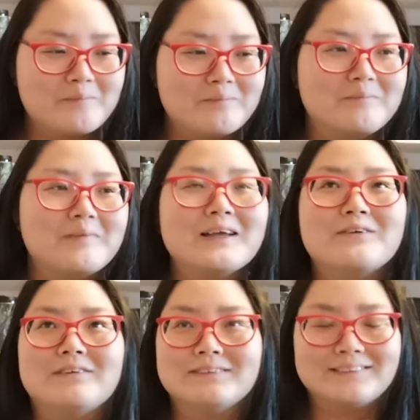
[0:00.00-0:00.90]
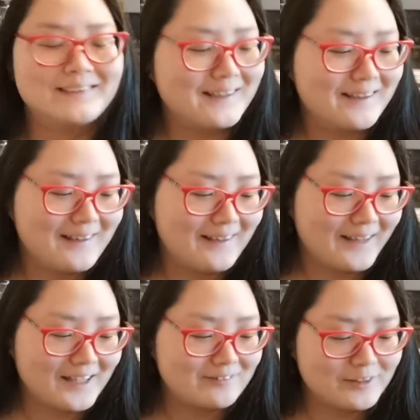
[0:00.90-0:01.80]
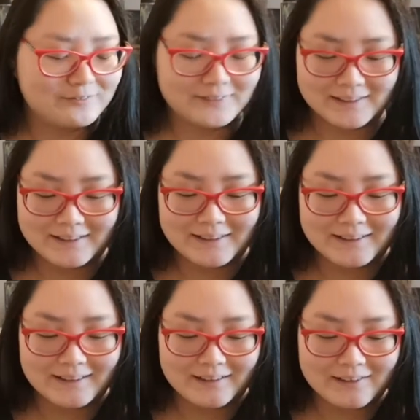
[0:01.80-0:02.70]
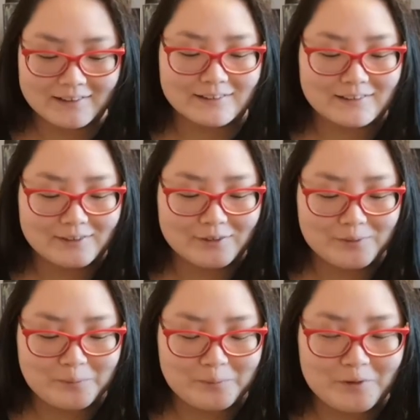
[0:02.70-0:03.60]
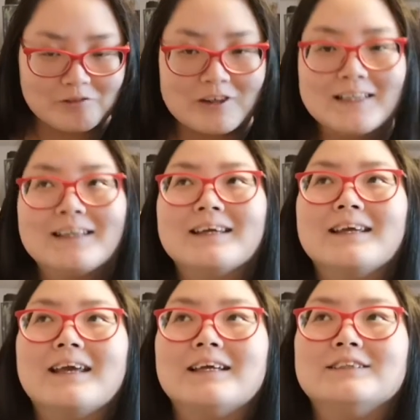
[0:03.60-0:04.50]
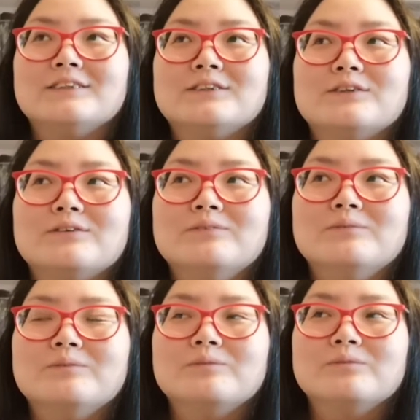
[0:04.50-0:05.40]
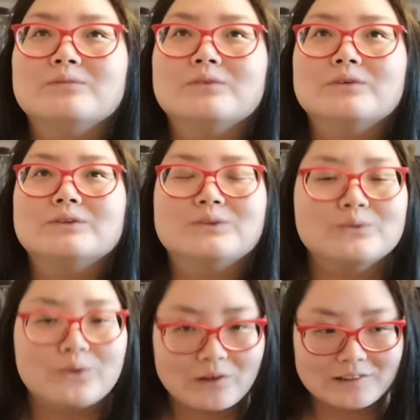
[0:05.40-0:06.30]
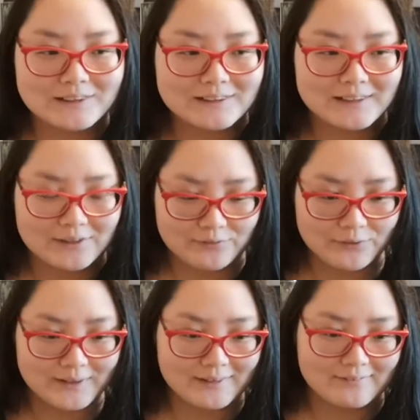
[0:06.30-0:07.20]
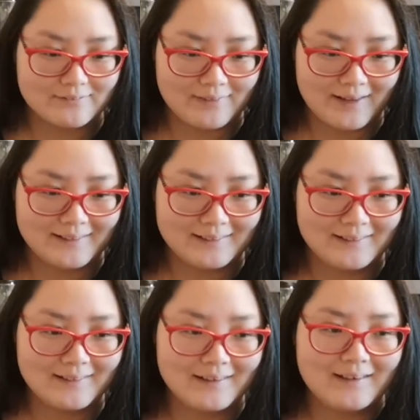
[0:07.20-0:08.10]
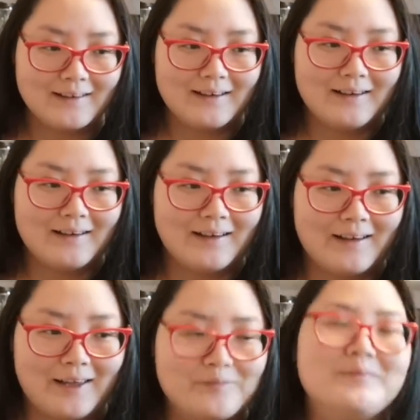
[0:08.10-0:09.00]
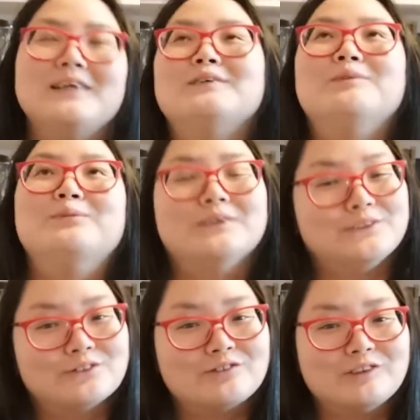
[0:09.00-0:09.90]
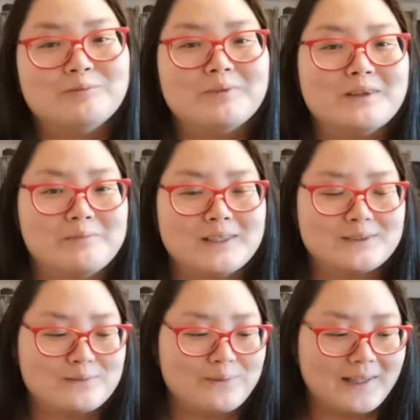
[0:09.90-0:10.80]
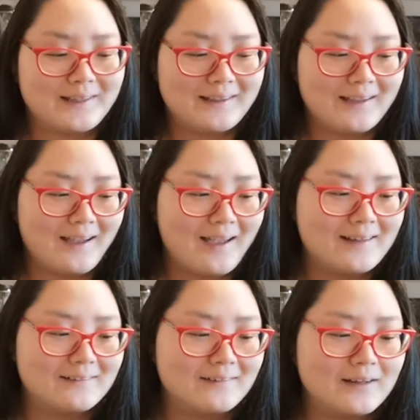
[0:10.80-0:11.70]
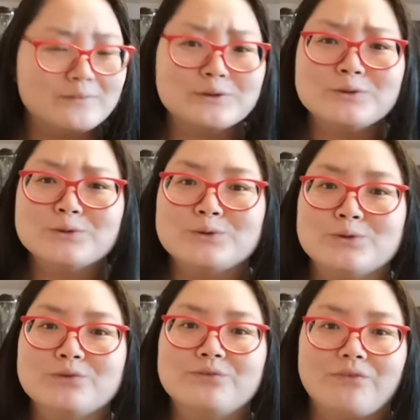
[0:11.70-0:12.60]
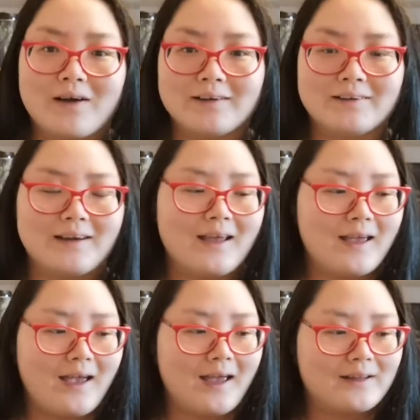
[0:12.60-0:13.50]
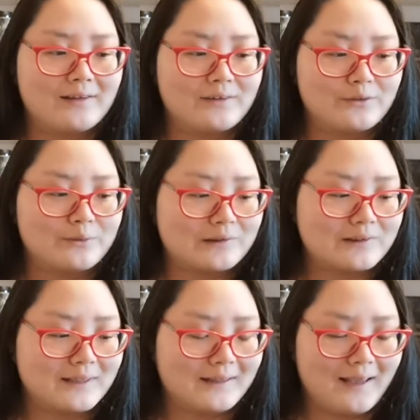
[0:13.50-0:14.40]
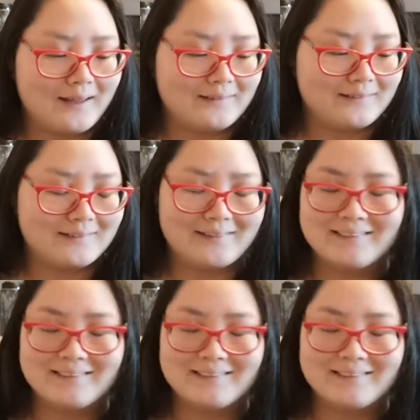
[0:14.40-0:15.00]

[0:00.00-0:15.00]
my god, Catherine Valenti, her writing is so gorgeous and evocative, and it makes me want to scream in the best way. And it was also so fun and quirky, and